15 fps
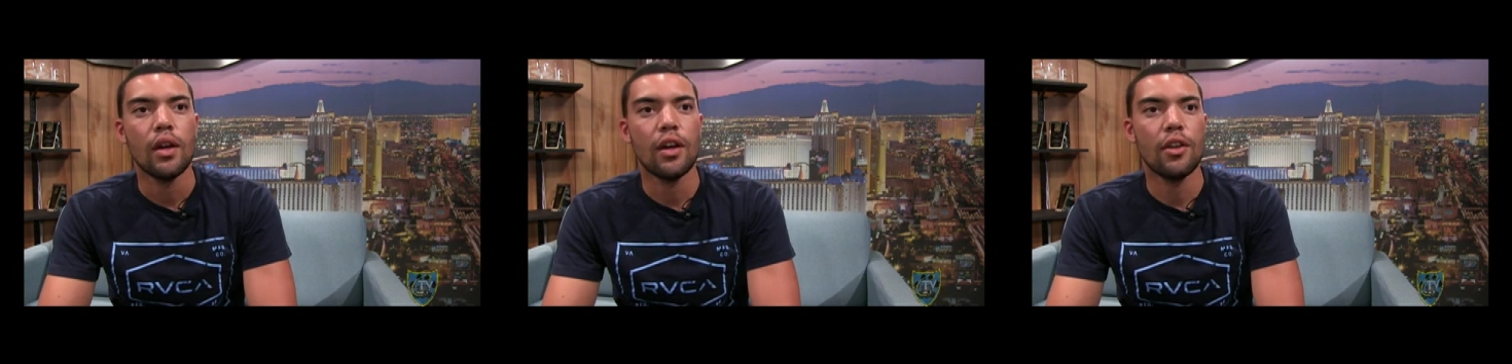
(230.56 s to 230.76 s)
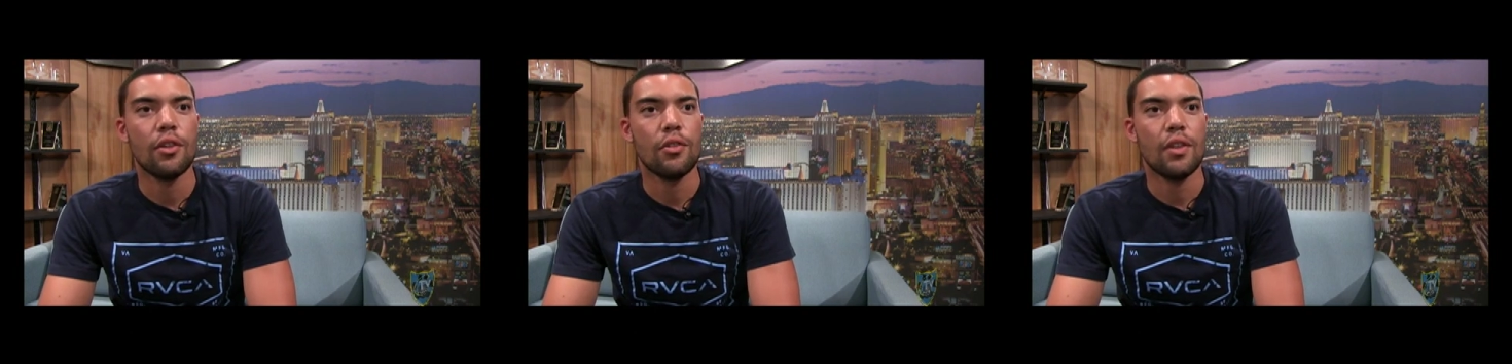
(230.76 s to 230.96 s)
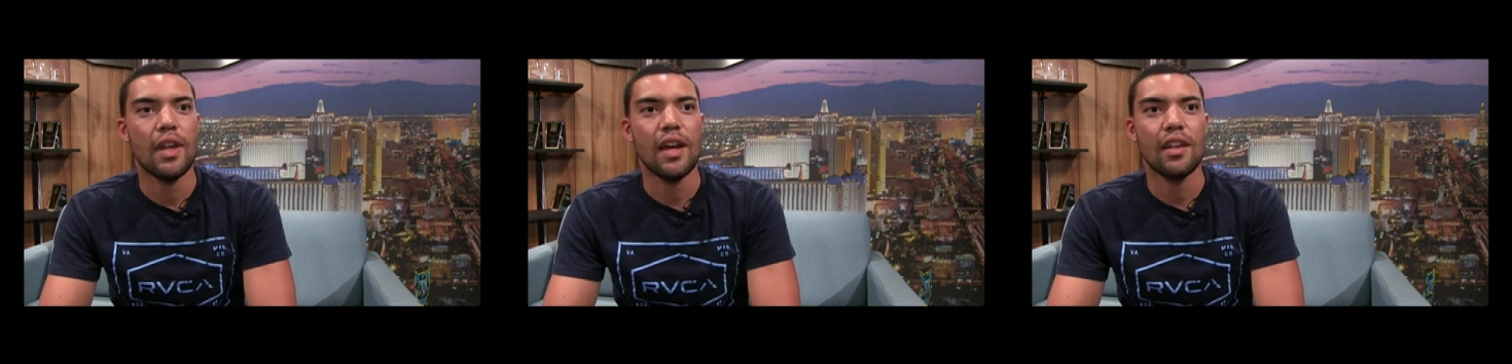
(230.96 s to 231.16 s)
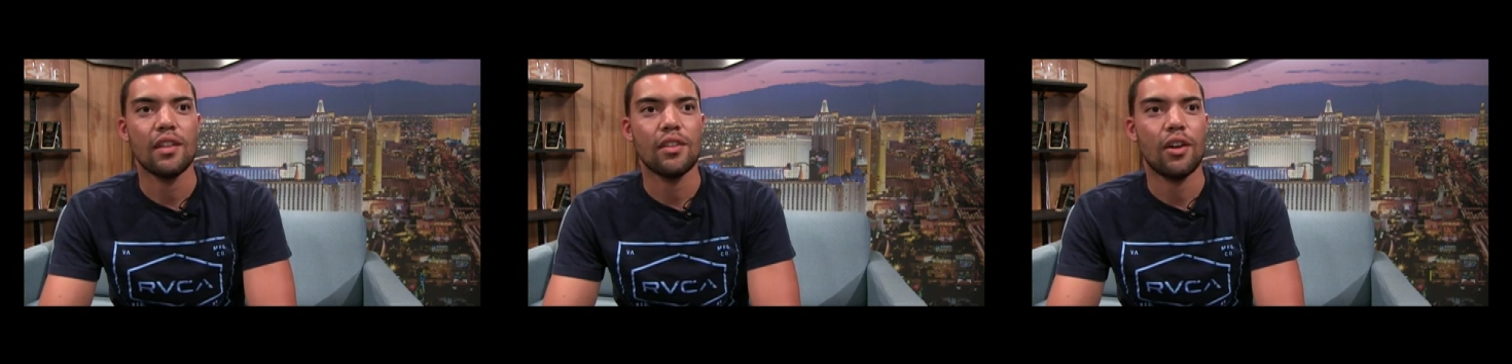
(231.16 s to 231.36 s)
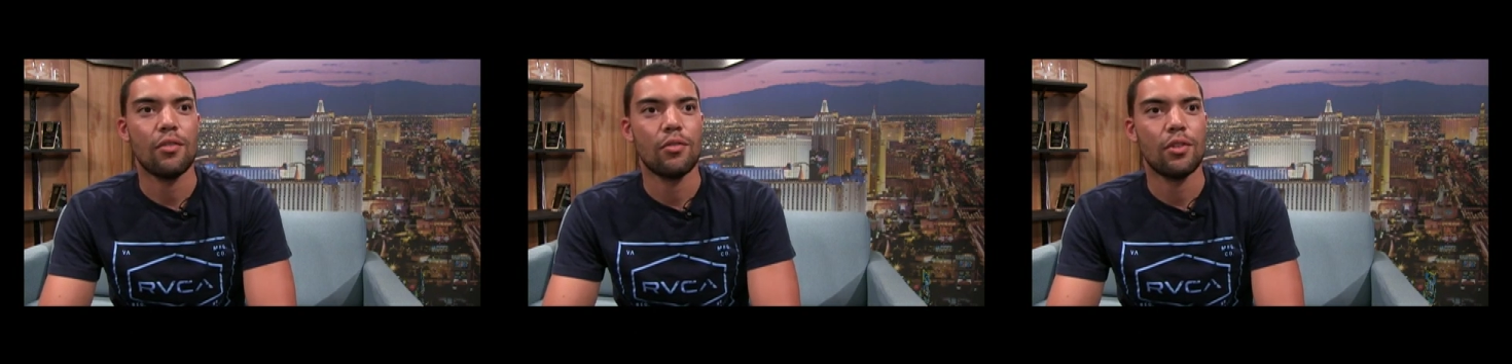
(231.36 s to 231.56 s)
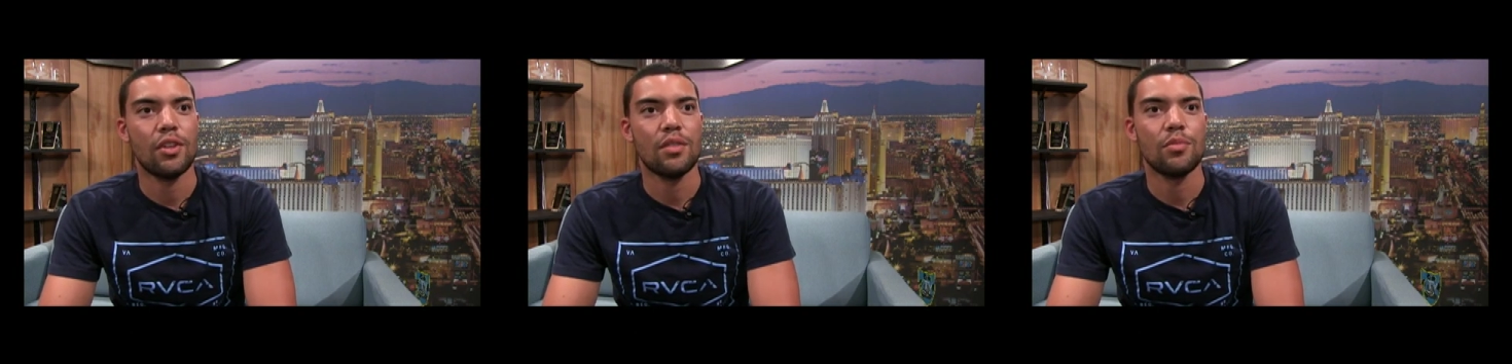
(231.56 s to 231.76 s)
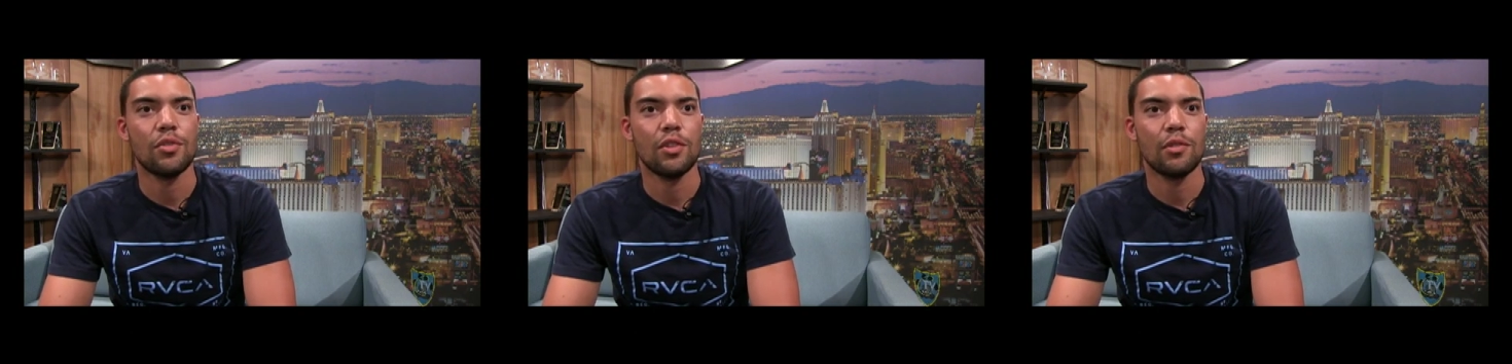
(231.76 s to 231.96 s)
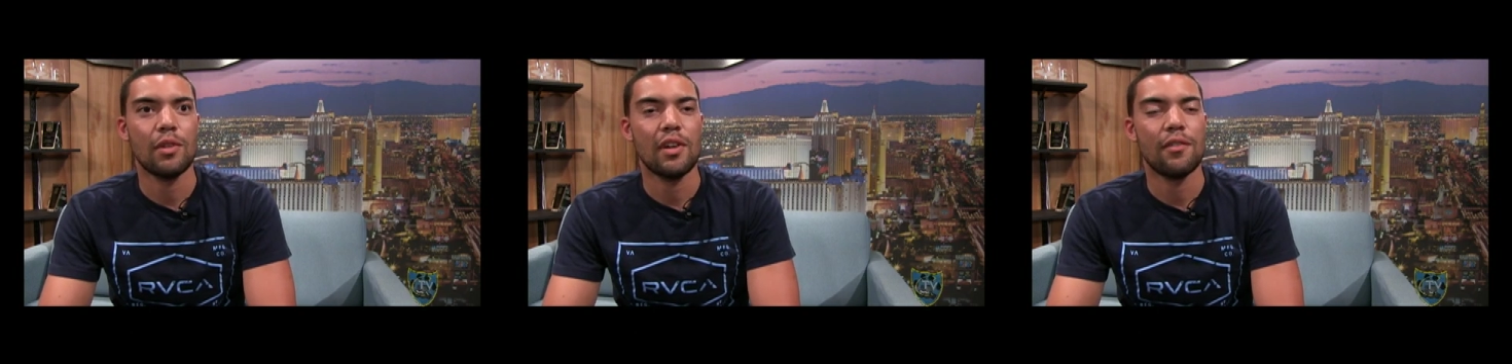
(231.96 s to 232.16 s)
Other than that, it's gone really
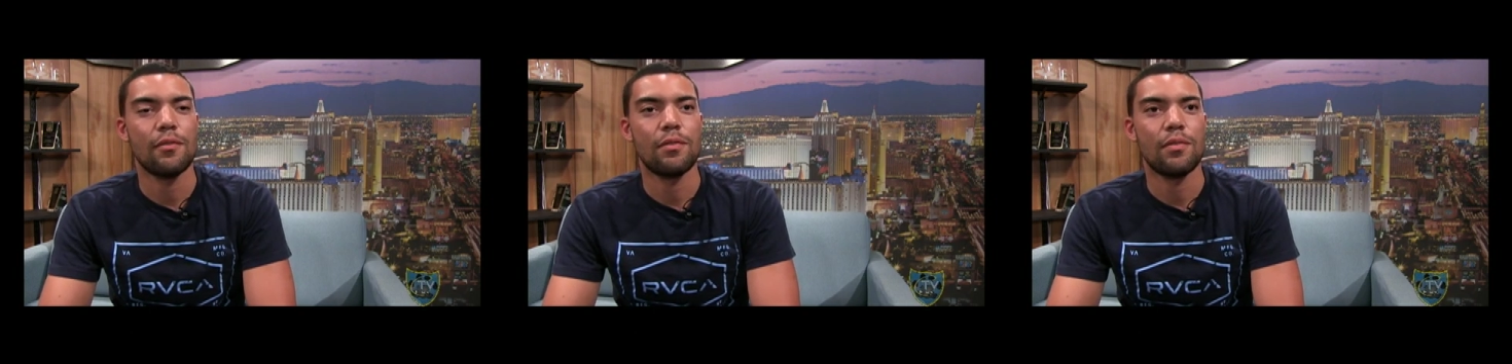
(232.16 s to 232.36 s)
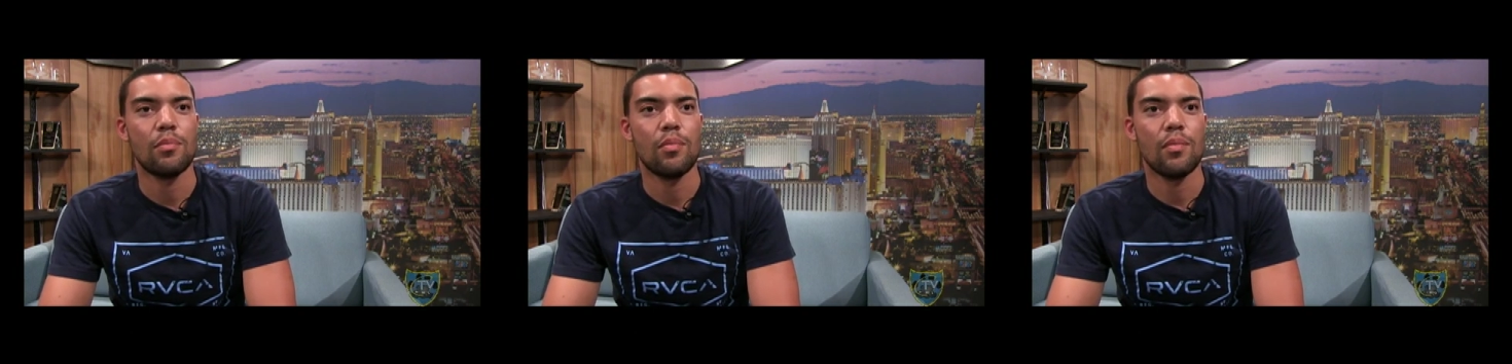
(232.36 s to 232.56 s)
smoothly. We have